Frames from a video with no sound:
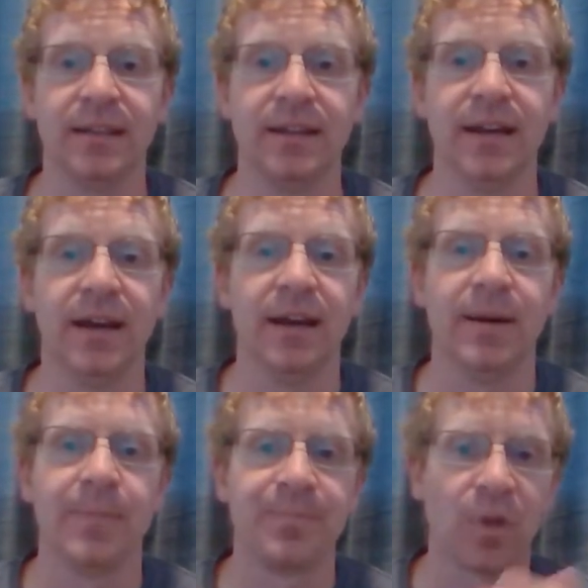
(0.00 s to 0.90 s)
In the
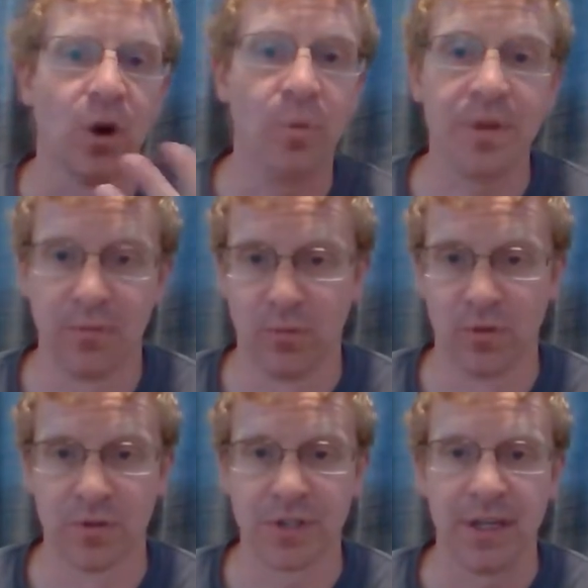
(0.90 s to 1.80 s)

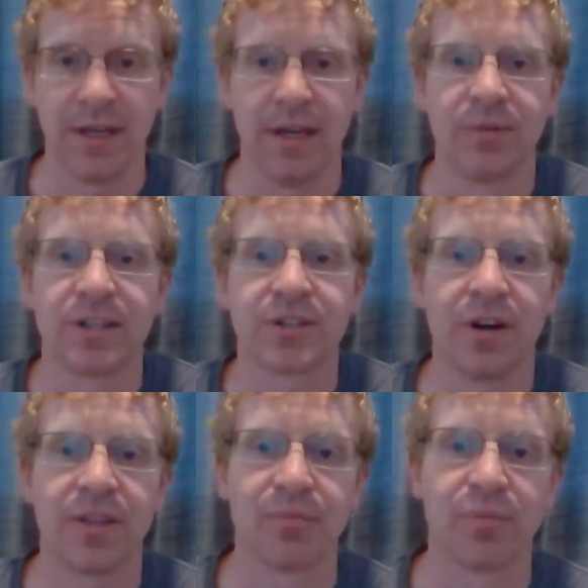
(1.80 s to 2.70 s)
Opium Wars,
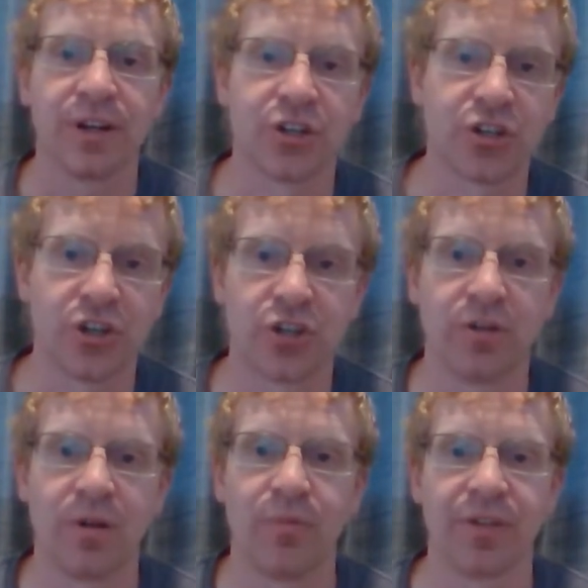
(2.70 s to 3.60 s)
we saw the
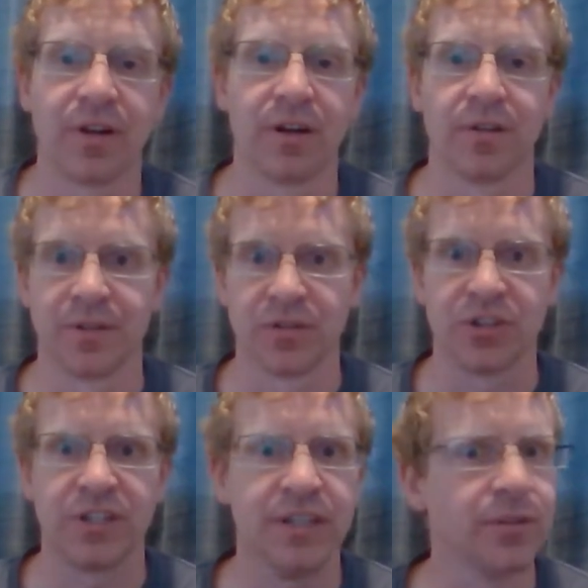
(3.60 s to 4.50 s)
British show up with
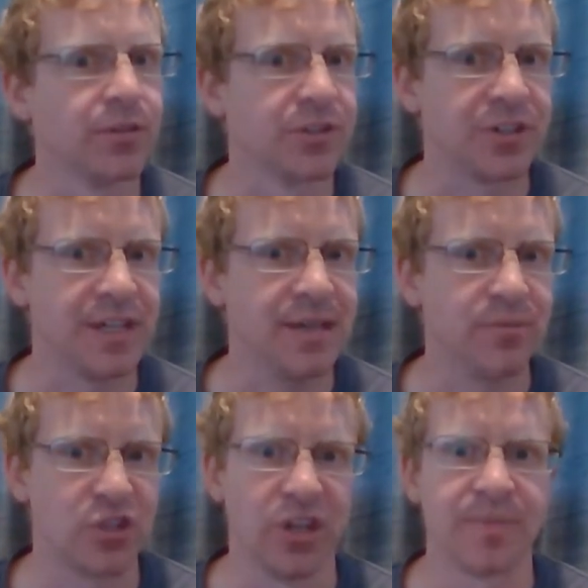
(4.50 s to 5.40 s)
their steel
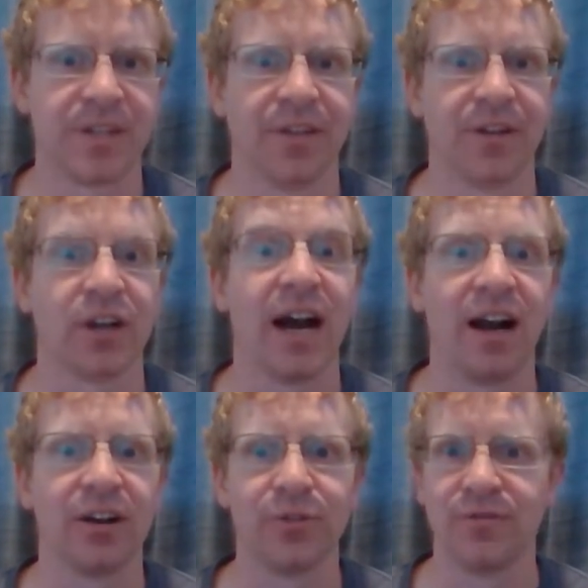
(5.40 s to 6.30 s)
steamships and
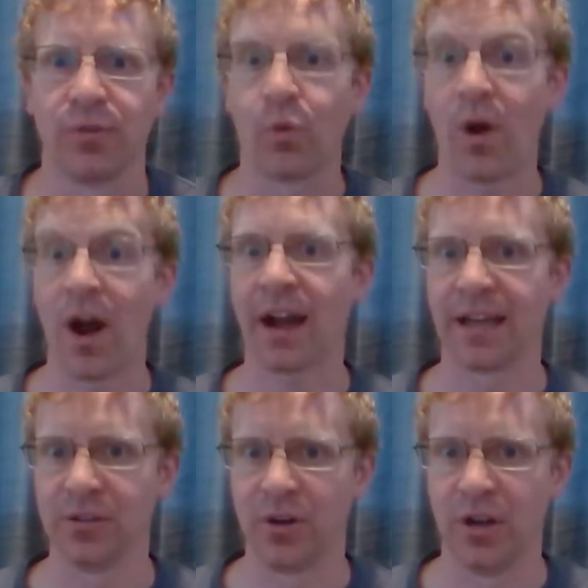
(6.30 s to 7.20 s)
the Congreve
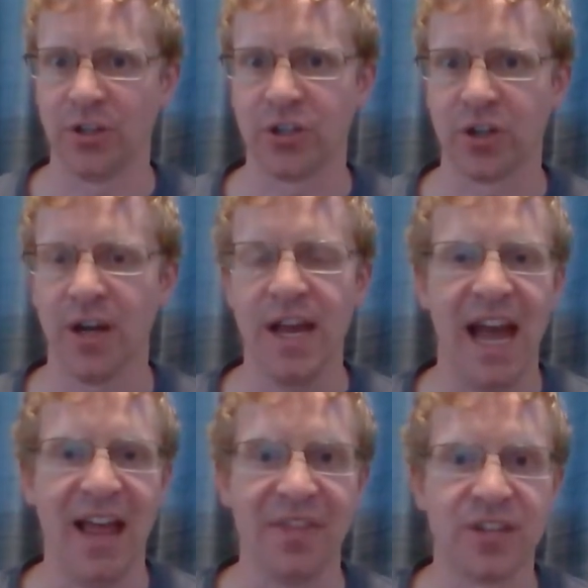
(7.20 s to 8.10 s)
rocket
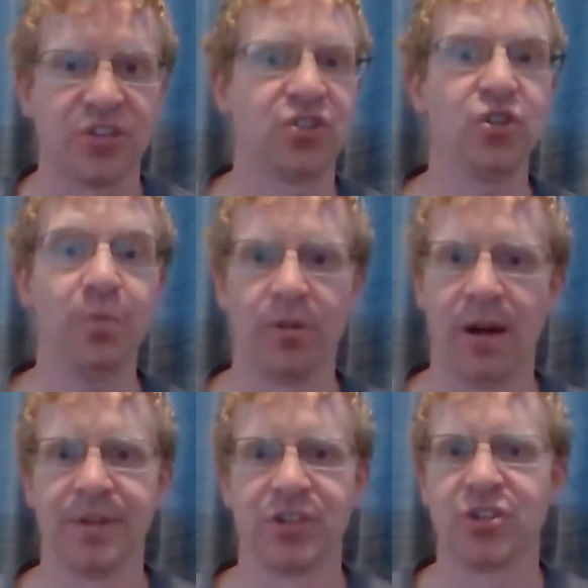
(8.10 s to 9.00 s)
launcher, and these
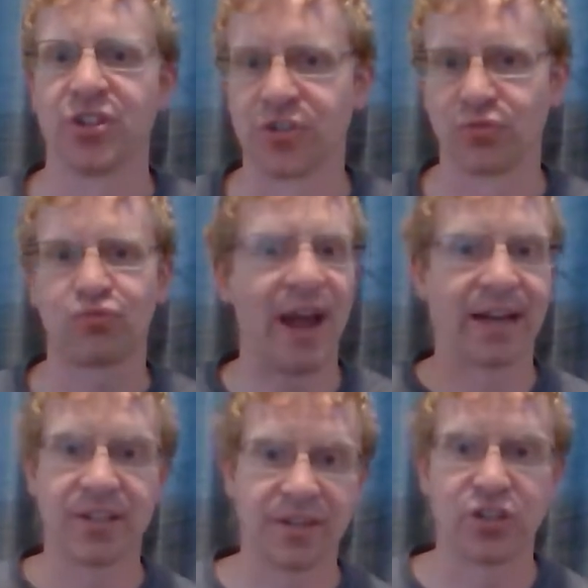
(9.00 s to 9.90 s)
super weapons just
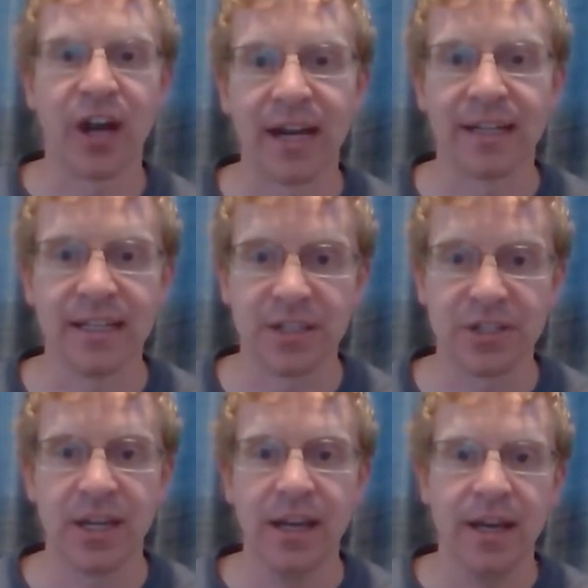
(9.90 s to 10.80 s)
wrecked the
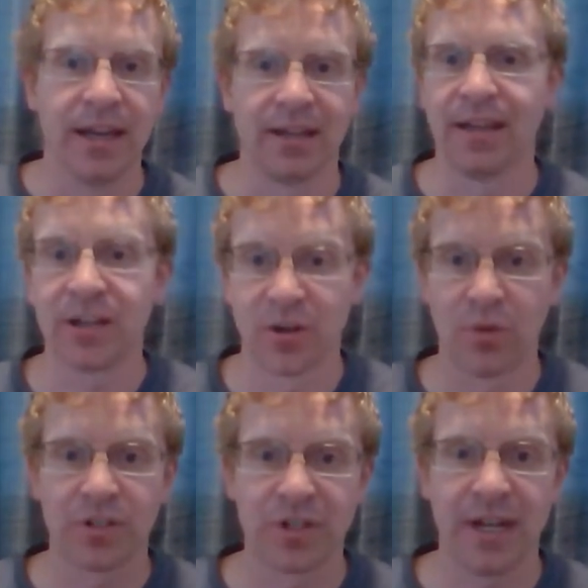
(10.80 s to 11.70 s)
Chinese. In
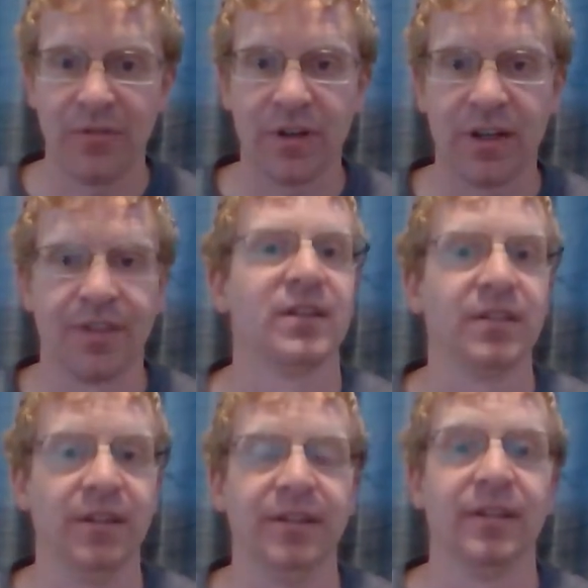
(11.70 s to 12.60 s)
later wars in
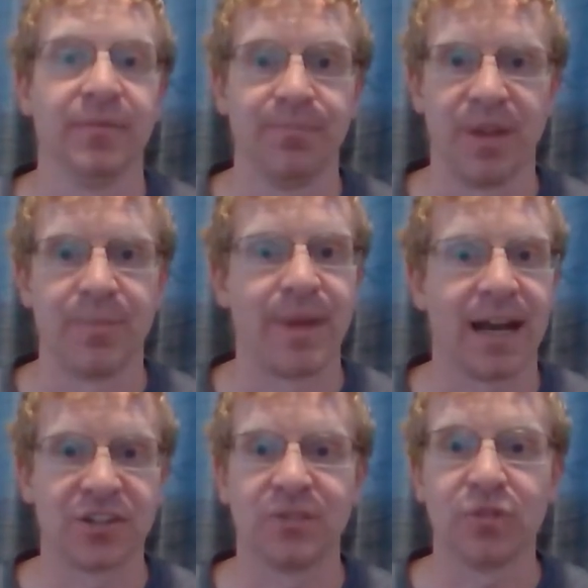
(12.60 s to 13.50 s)
Africa, the
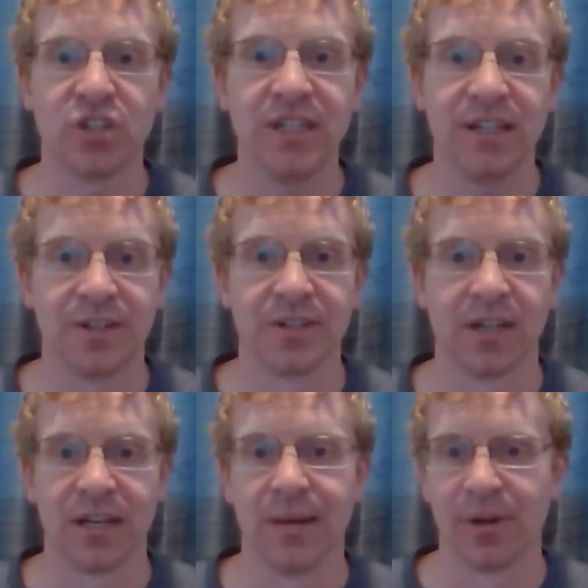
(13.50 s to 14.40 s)
Maxim machine
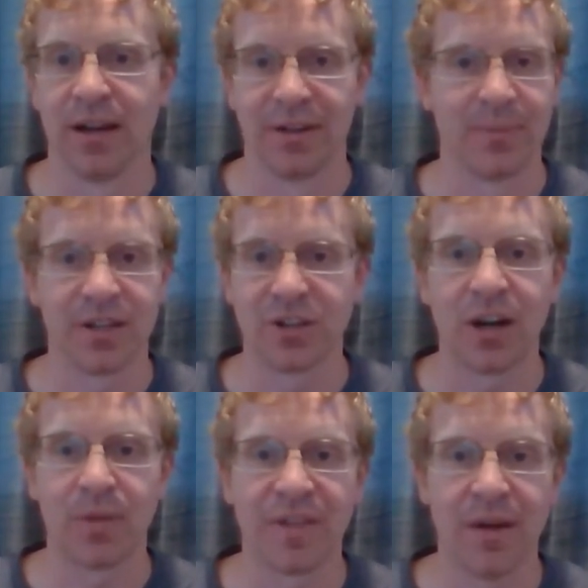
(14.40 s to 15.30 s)
gun is going to come around.
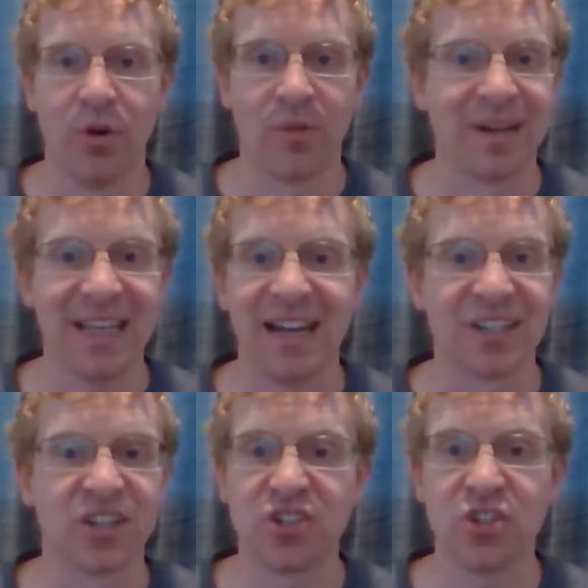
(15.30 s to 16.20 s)
I'm going to talk about that more.
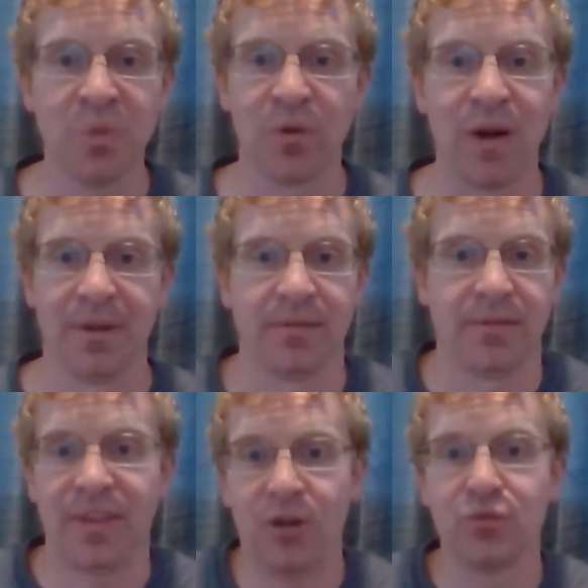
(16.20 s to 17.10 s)
But again, it's a super
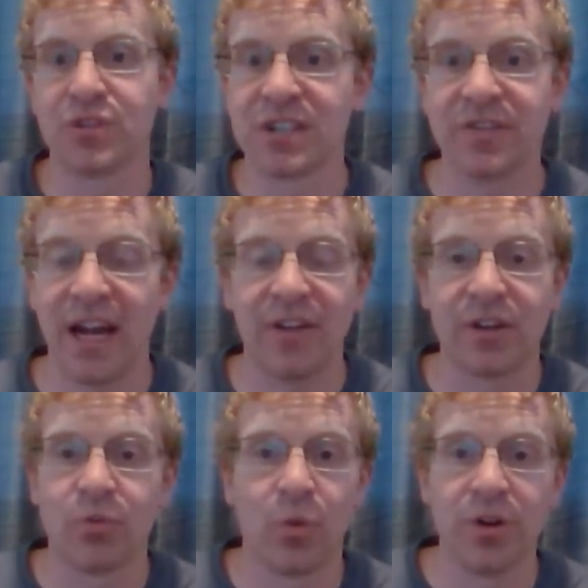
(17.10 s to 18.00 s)
weapon. Thousands
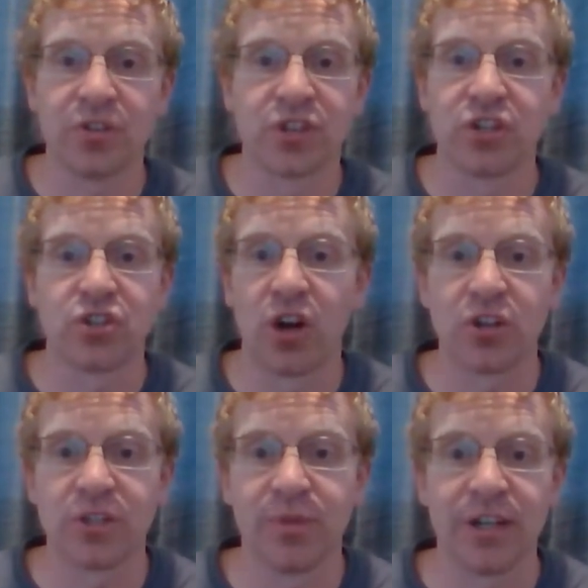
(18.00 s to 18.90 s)
of African warriors
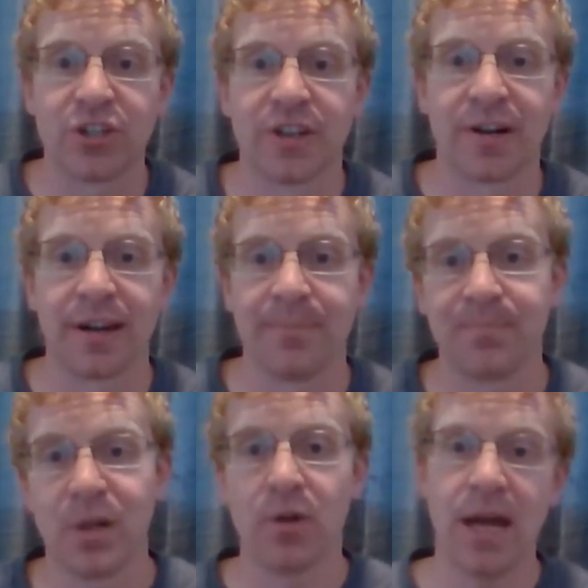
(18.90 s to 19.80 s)
can charge the British, and they're
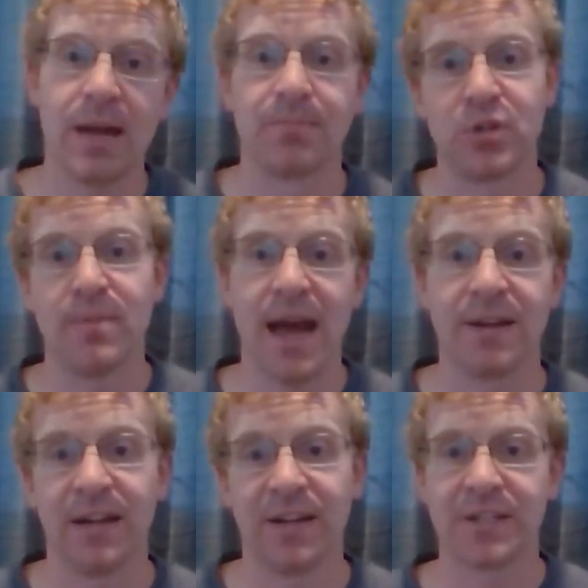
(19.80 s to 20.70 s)
like, okay,
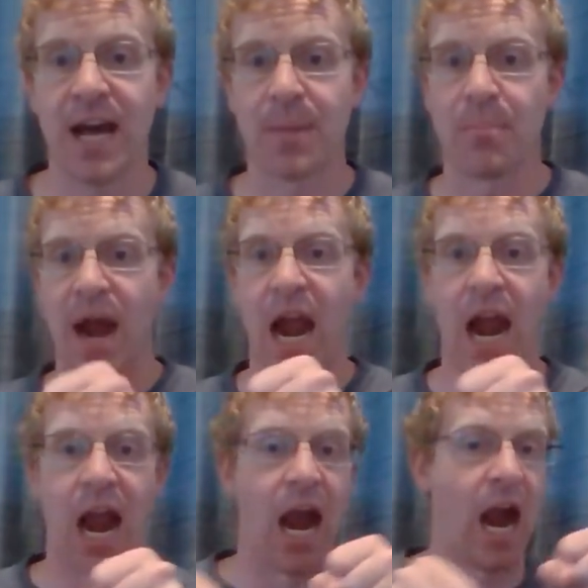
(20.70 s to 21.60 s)
too bad, none of us died.